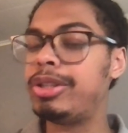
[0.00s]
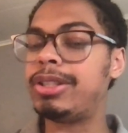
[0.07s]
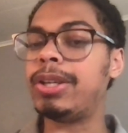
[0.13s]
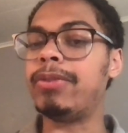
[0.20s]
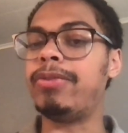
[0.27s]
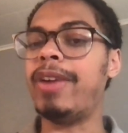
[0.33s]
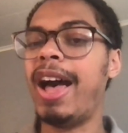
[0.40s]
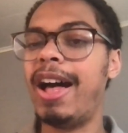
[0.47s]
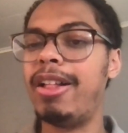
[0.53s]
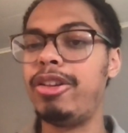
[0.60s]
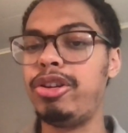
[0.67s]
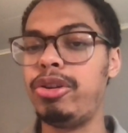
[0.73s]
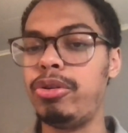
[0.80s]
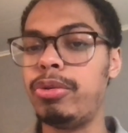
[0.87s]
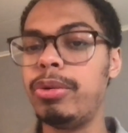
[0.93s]
to
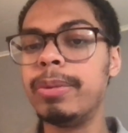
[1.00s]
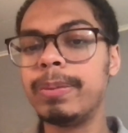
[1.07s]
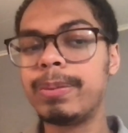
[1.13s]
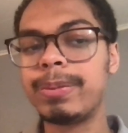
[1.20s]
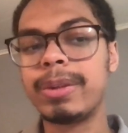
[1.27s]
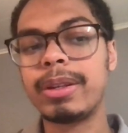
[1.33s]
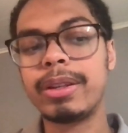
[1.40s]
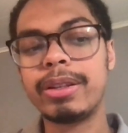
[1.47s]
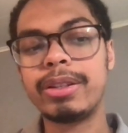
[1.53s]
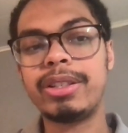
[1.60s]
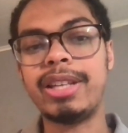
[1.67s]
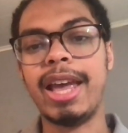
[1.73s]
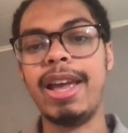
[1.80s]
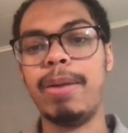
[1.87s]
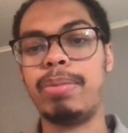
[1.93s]
value,
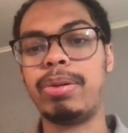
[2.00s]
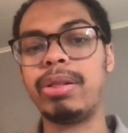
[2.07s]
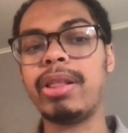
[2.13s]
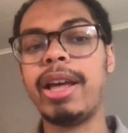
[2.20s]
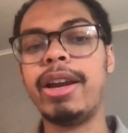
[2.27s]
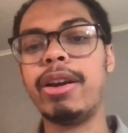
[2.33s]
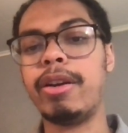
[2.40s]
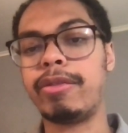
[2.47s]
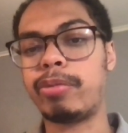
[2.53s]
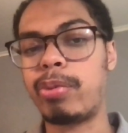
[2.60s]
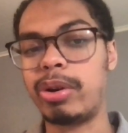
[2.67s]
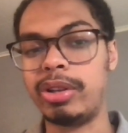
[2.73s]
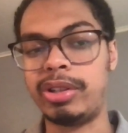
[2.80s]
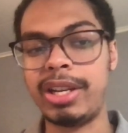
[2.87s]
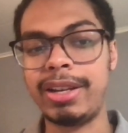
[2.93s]
say, a player of
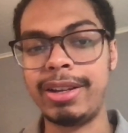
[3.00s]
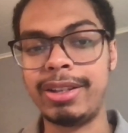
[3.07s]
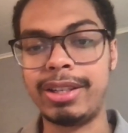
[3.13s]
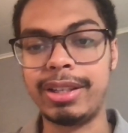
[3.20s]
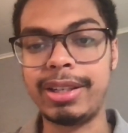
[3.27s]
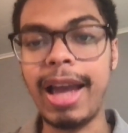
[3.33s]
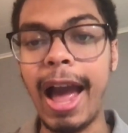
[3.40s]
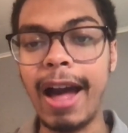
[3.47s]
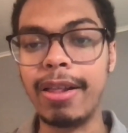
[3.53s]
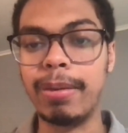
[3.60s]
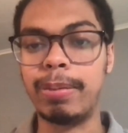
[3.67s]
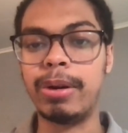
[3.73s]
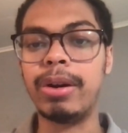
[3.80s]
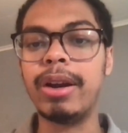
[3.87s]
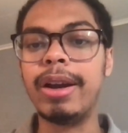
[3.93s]
Porzingis'
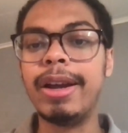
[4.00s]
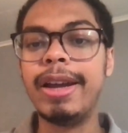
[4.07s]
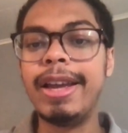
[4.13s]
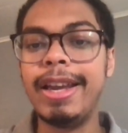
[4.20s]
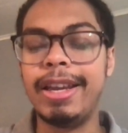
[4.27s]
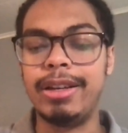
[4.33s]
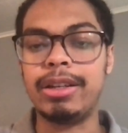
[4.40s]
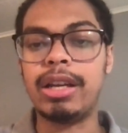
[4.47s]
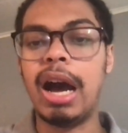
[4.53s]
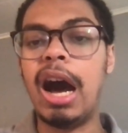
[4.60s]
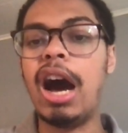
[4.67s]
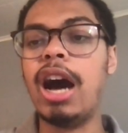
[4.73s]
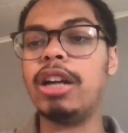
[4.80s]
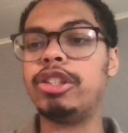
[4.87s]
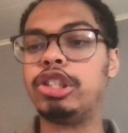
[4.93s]
caliber in
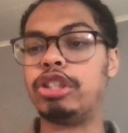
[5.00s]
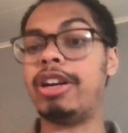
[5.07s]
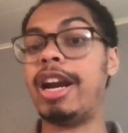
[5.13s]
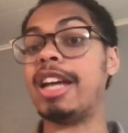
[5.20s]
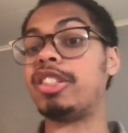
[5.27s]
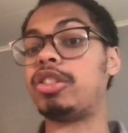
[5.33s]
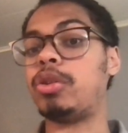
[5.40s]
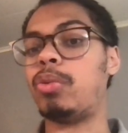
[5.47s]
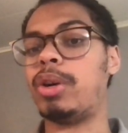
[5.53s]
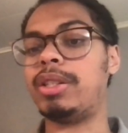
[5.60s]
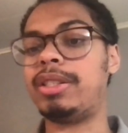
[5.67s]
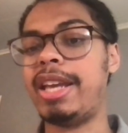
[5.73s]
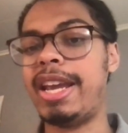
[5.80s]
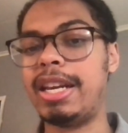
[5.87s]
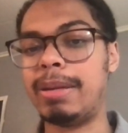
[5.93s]
contrast to what
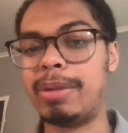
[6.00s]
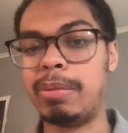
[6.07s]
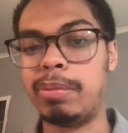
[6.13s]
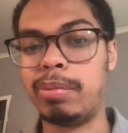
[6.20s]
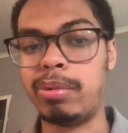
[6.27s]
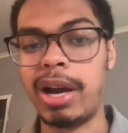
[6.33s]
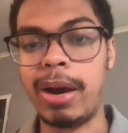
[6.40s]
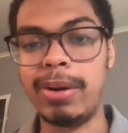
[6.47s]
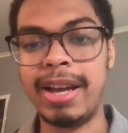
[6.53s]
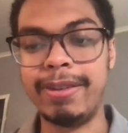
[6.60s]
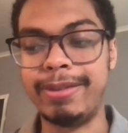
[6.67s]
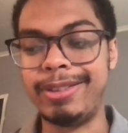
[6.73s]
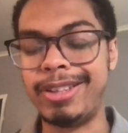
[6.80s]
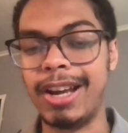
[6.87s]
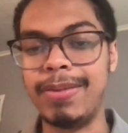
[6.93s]
Tatum and Brown
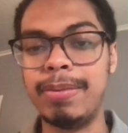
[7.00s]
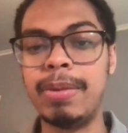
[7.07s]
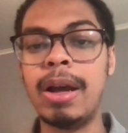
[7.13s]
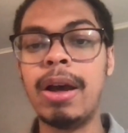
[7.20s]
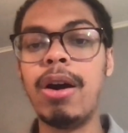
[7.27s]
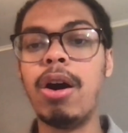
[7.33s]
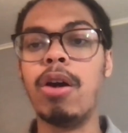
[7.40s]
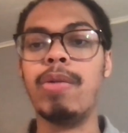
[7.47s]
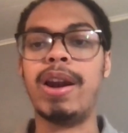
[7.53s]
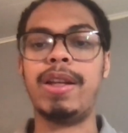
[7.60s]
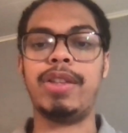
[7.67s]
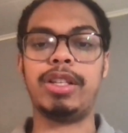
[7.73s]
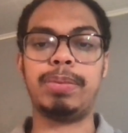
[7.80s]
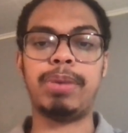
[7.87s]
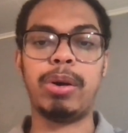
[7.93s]
have done already
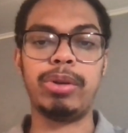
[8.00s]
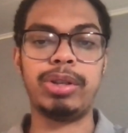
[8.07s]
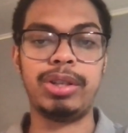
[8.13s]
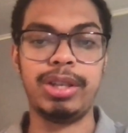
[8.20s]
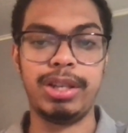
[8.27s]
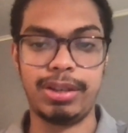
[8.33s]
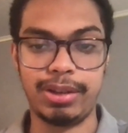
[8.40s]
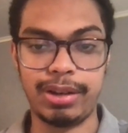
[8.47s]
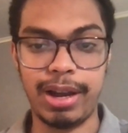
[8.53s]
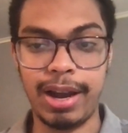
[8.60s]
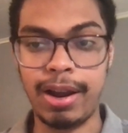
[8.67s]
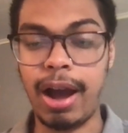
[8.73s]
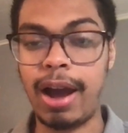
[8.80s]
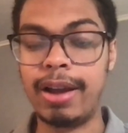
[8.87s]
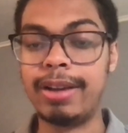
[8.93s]
this postseason. I,
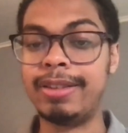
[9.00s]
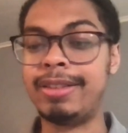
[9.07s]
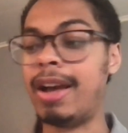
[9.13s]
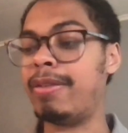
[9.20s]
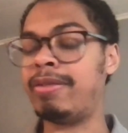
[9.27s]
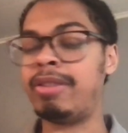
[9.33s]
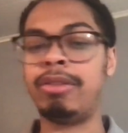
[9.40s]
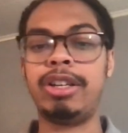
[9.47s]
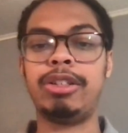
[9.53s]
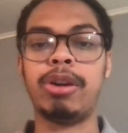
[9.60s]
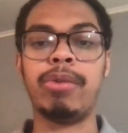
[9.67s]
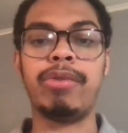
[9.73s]
I definitely don't